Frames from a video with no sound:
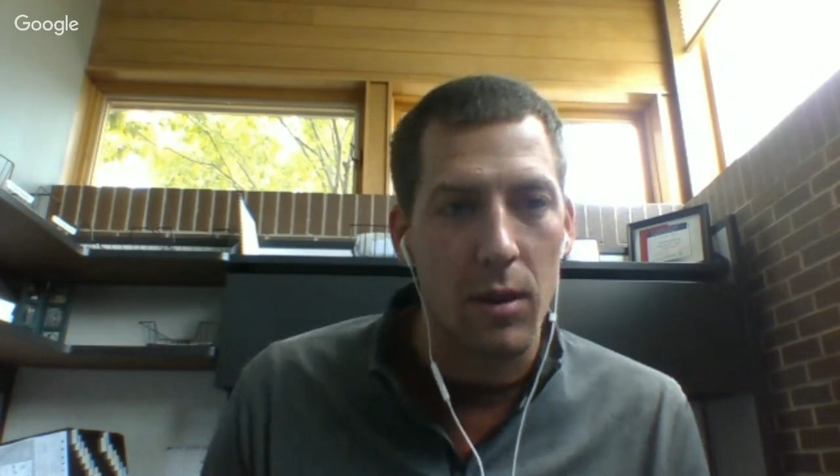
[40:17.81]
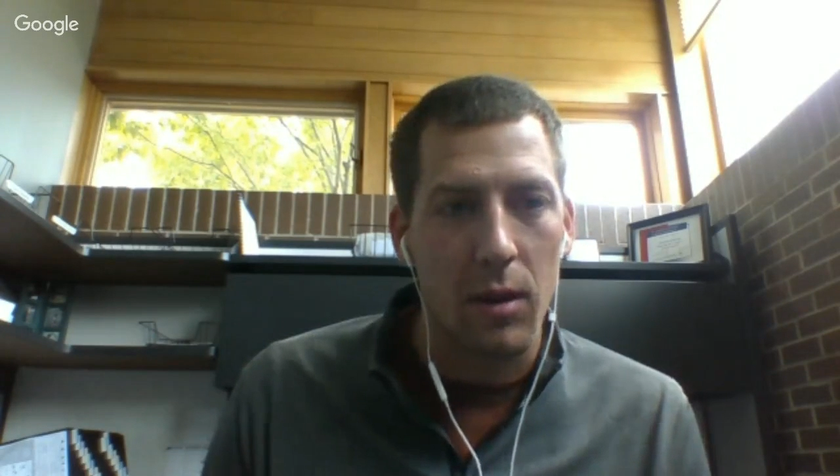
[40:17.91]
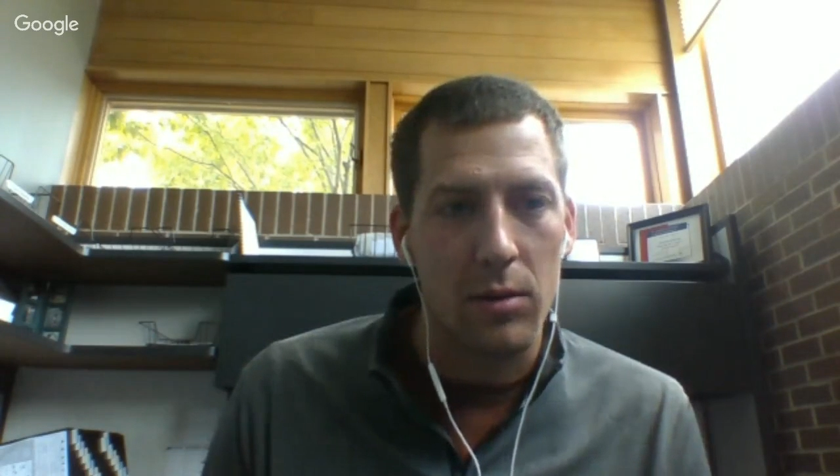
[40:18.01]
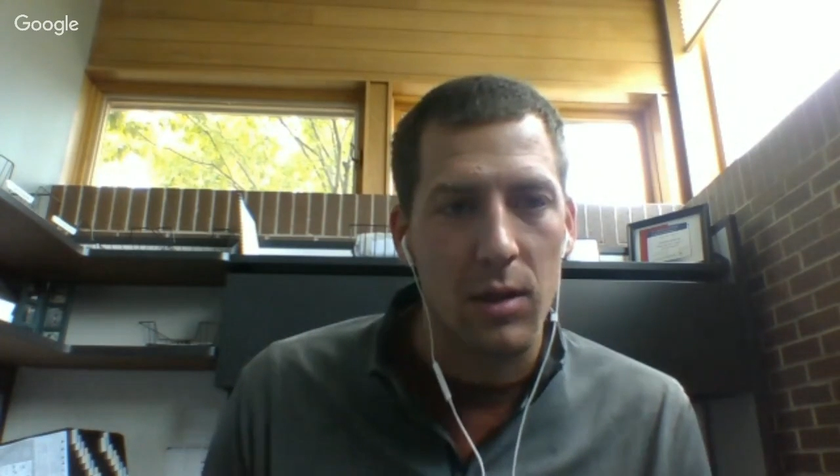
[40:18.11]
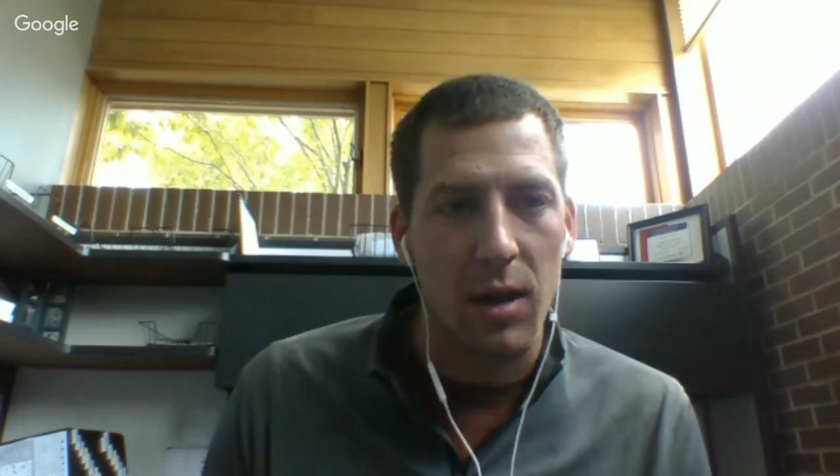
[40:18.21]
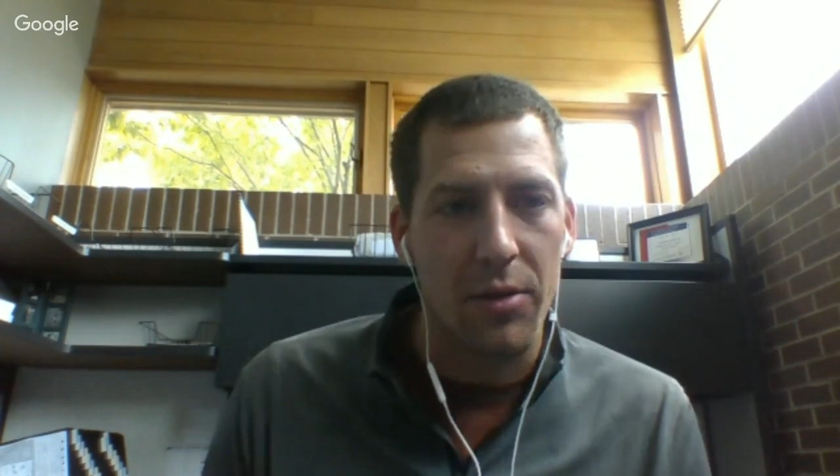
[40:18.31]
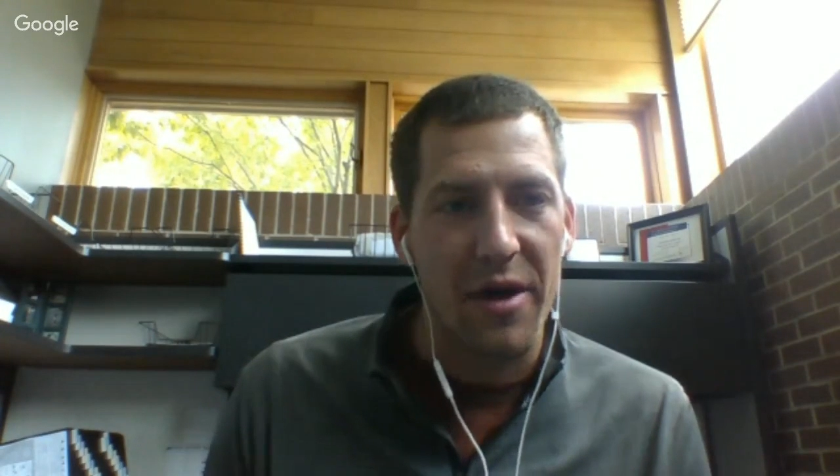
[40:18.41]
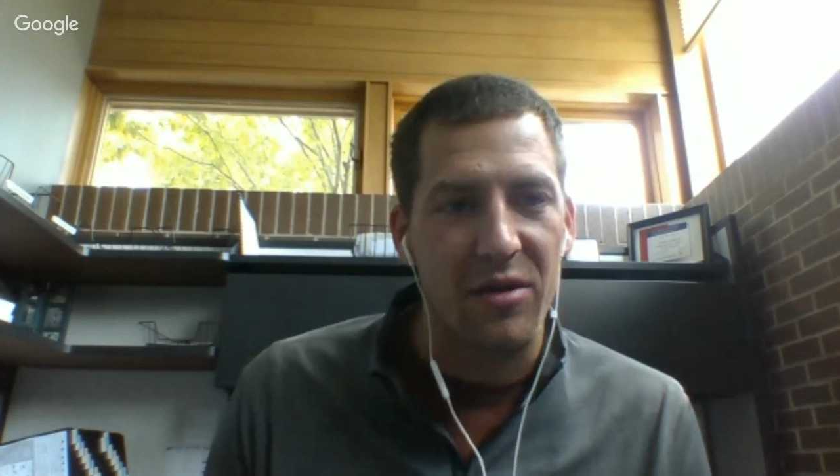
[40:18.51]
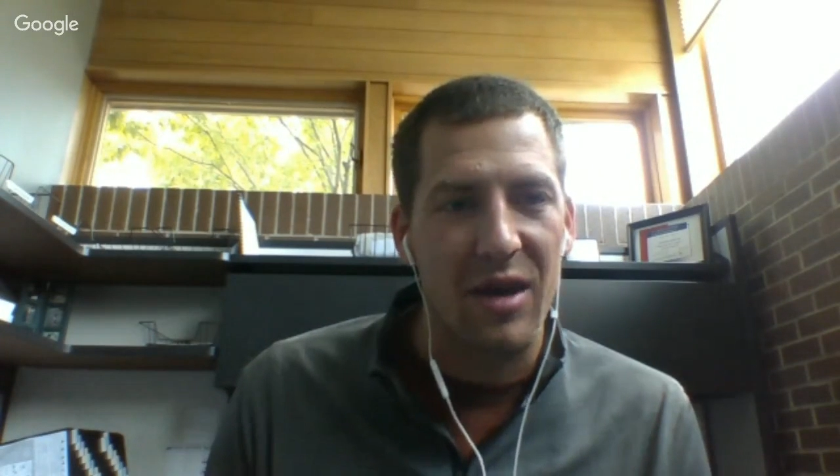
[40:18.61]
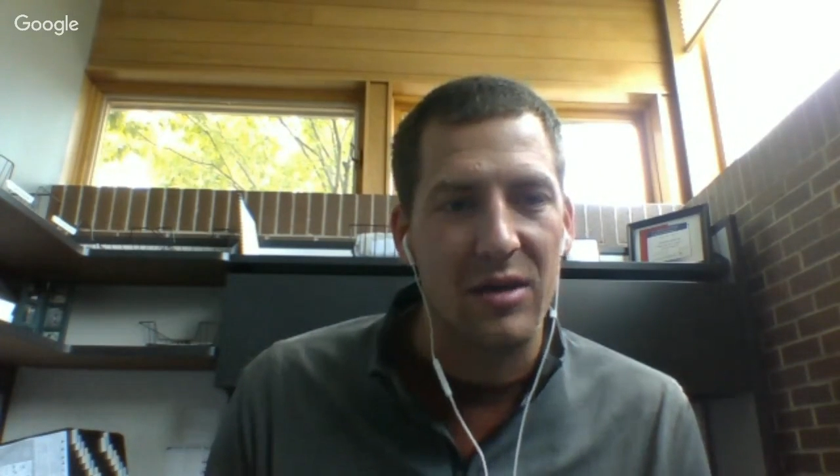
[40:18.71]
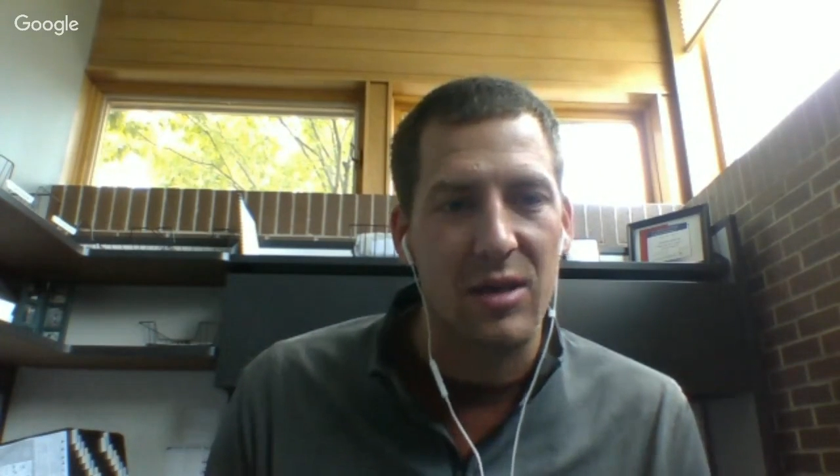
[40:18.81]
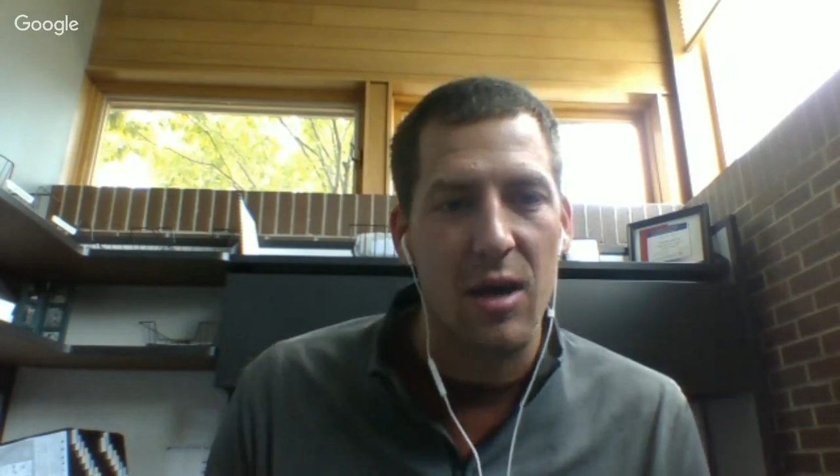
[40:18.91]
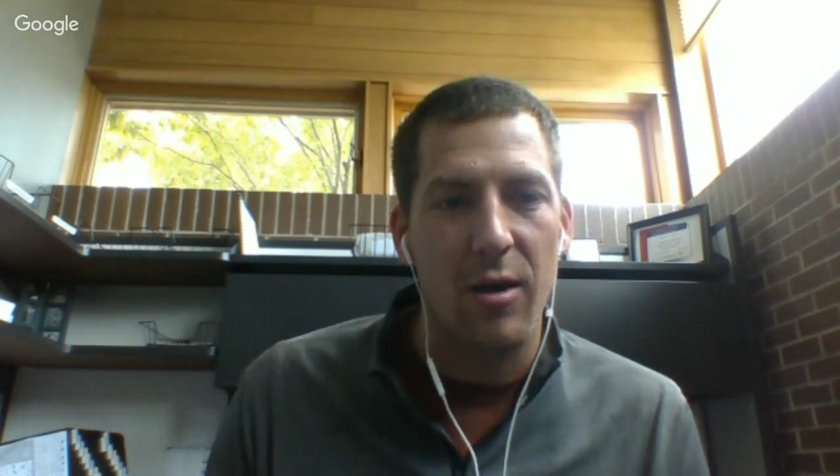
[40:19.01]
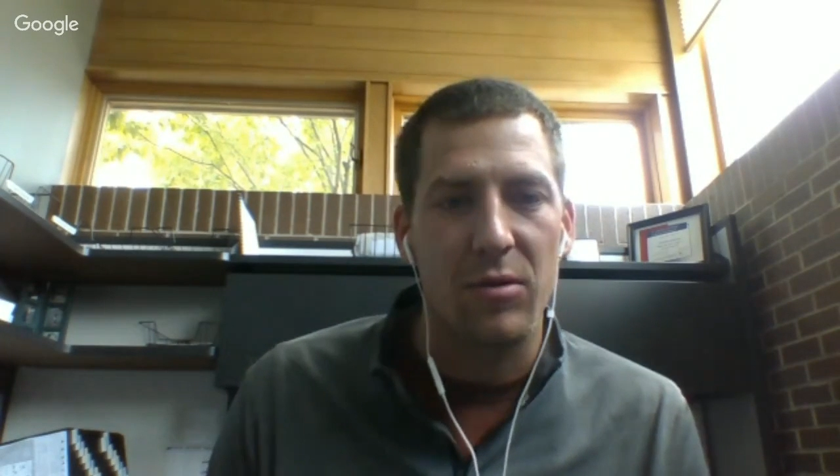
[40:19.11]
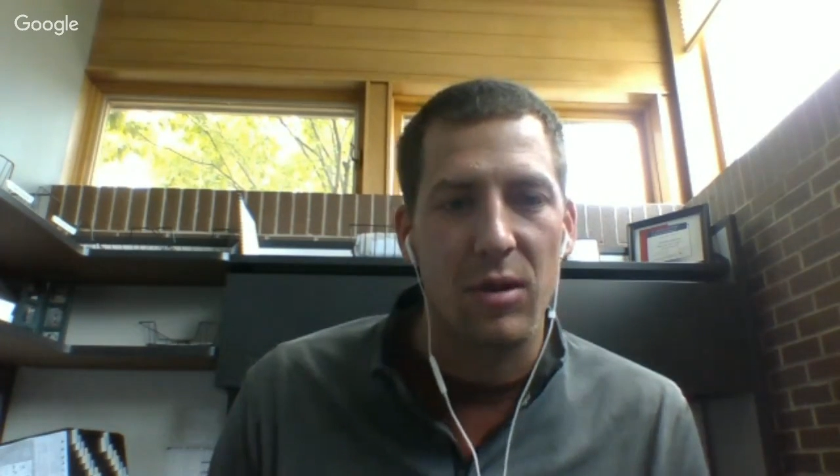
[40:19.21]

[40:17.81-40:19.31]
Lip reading: kind of lock that down.